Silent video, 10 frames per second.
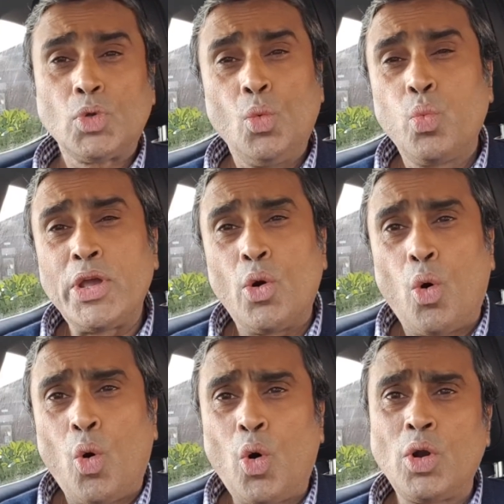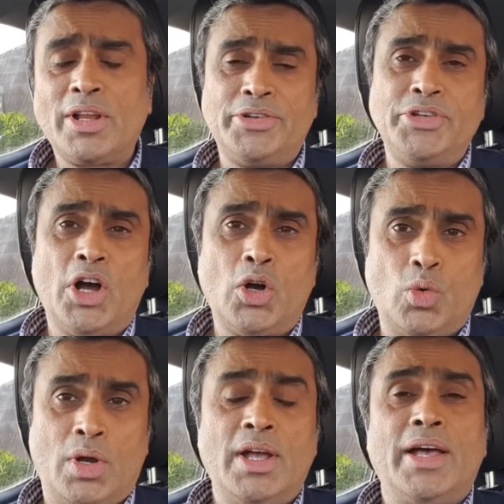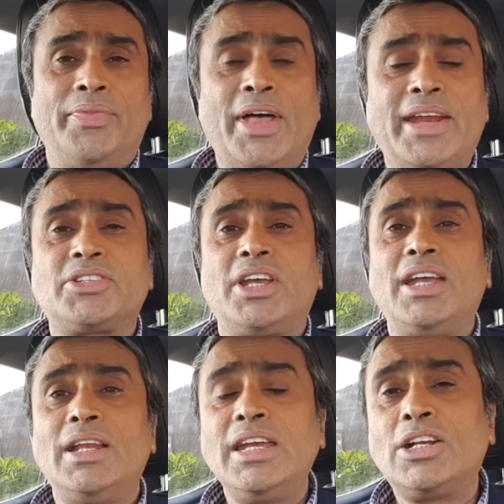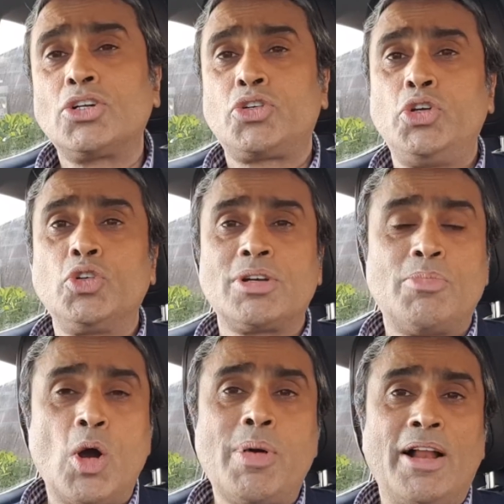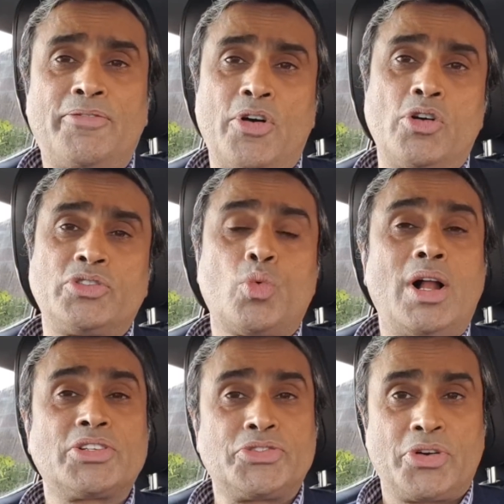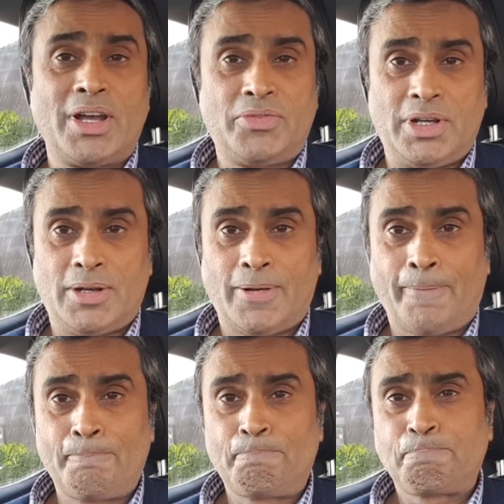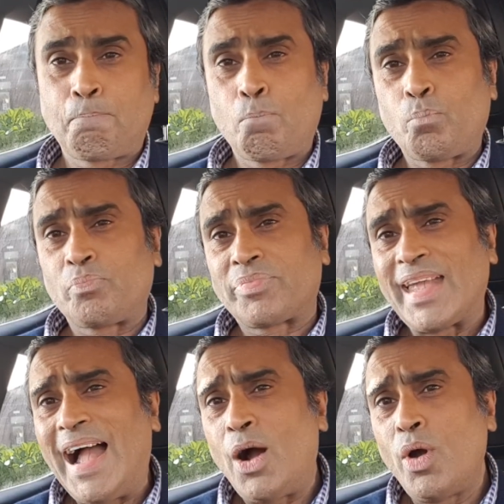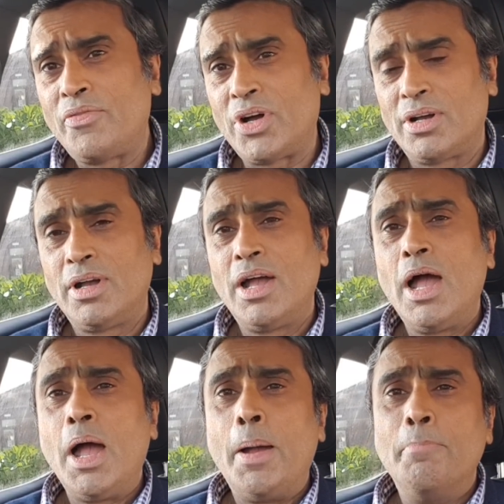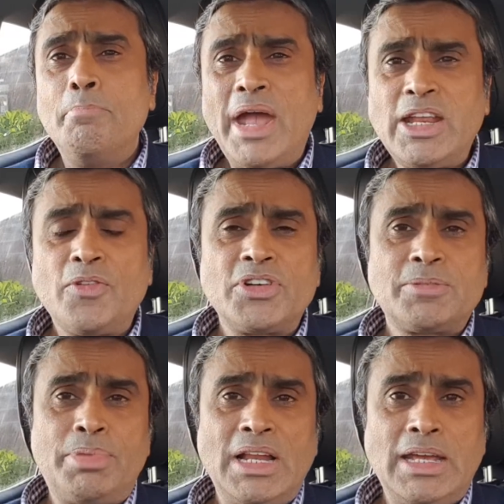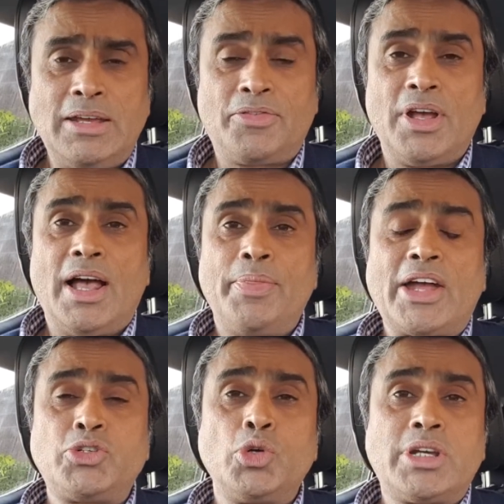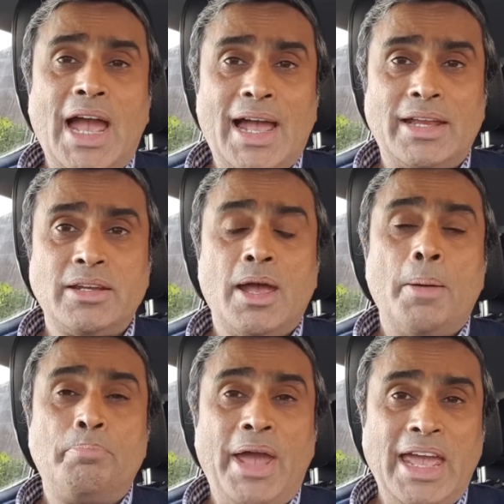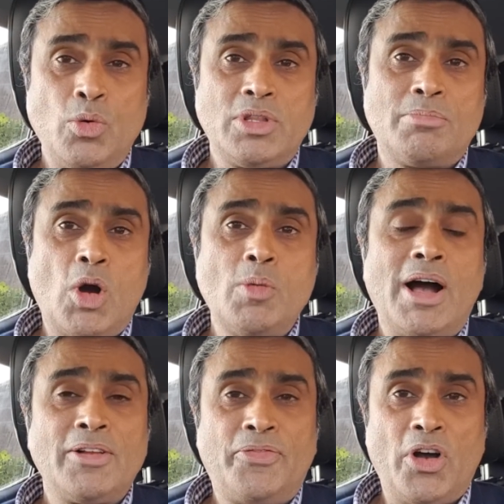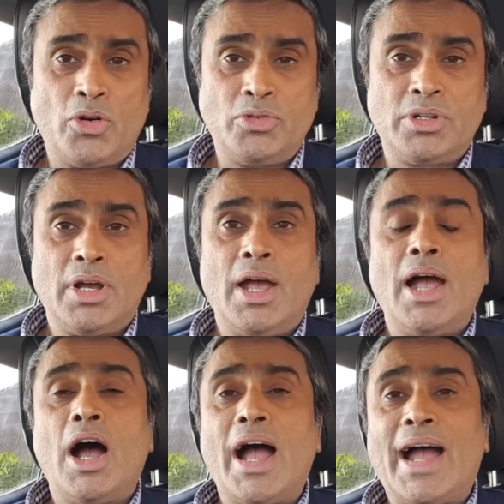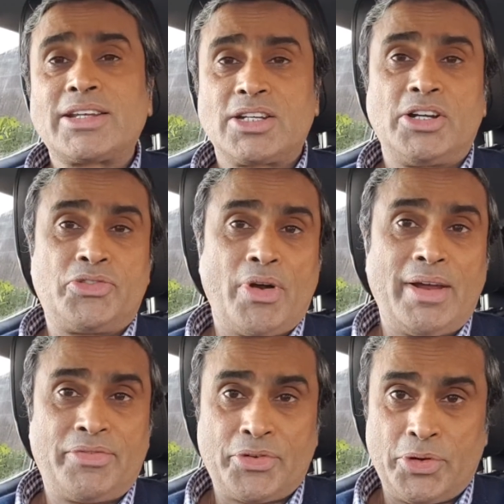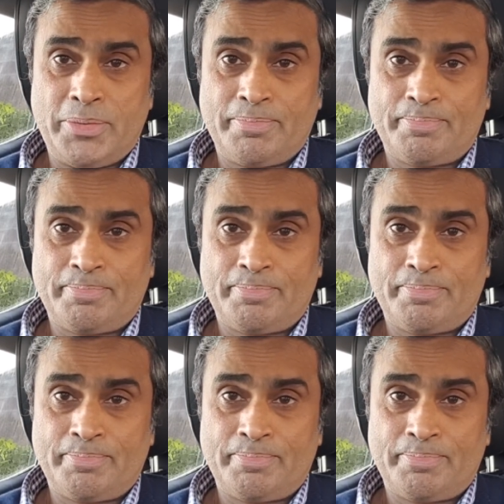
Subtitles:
We all know that it's illegal to use a mobile phone whilst driving. However, many of us believe that you can pay with a mobile phone at a drive-thru.